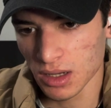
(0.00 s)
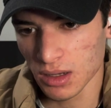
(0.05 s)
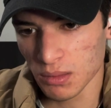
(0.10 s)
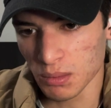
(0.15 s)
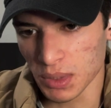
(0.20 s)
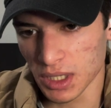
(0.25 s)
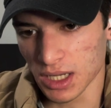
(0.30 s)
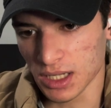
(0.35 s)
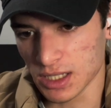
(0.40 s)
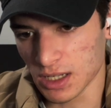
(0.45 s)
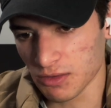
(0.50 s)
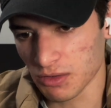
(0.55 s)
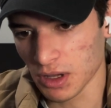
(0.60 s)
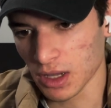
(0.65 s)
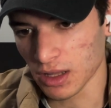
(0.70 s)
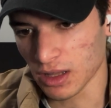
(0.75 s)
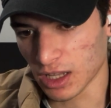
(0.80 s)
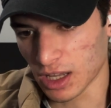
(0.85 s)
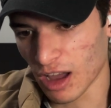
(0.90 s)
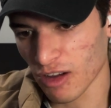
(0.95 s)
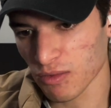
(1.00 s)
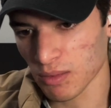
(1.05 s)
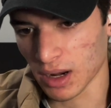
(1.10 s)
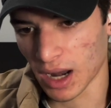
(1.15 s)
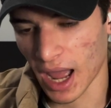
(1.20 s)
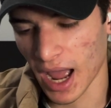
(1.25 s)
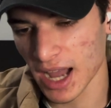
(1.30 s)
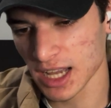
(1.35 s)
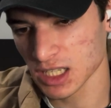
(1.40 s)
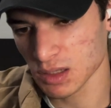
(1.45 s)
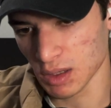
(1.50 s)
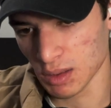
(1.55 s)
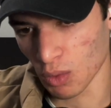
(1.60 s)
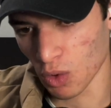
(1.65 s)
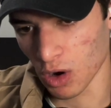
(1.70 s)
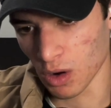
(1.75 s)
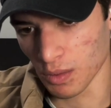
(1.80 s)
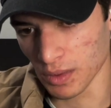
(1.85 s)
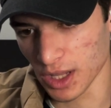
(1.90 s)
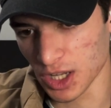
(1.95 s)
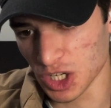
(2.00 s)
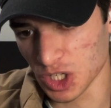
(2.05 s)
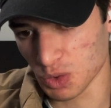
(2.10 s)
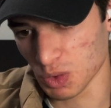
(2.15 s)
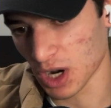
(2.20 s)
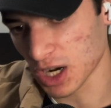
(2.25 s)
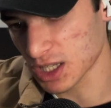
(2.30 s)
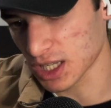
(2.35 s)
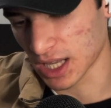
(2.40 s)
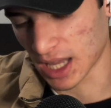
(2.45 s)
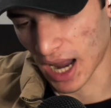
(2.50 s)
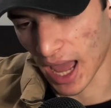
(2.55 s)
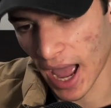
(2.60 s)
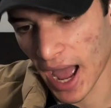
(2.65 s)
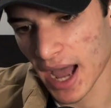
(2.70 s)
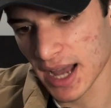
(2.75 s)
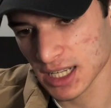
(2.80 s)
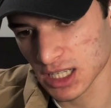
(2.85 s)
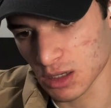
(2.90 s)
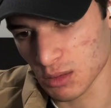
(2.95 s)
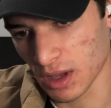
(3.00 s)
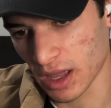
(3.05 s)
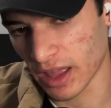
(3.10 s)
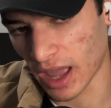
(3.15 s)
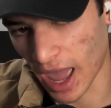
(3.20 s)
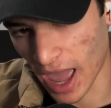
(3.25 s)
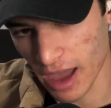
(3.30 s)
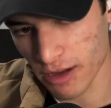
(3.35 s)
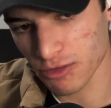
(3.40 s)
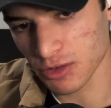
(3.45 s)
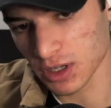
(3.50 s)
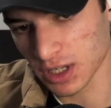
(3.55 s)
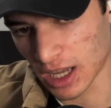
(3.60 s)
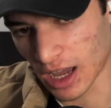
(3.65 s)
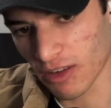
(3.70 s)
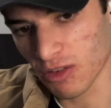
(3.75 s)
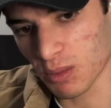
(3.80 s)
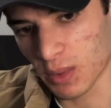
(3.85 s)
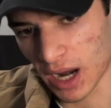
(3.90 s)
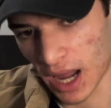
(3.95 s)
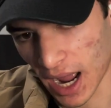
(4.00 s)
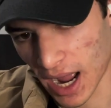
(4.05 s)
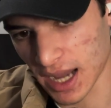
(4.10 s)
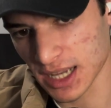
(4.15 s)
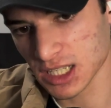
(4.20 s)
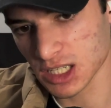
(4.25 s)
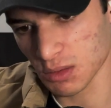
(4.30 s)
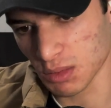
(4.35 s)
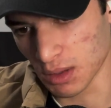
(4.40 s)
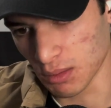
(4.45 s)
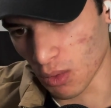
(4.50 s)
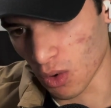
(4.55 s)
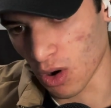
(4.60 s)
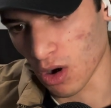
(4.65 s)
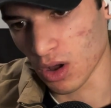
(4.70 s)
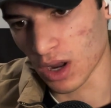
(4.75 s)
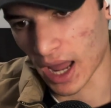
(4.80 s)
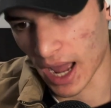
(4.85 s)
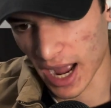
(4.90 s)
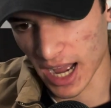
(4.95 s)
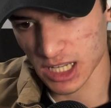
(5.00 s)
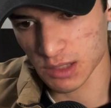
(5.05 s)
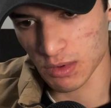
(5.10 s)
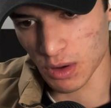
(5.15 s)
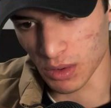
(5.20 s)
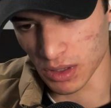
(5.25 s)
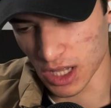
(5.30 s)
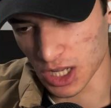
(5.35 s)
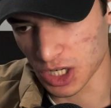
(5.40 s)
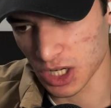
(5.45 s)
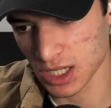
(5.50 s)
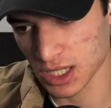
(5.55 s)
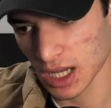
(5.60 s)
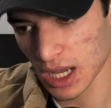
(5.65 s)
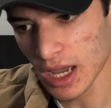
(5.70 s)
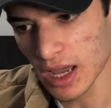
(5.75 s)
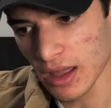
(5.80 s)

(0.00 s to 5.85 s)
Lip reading: Because if the government has to be moral and religious, what I think it has to be, I think every government has to be moral and it has to be religious.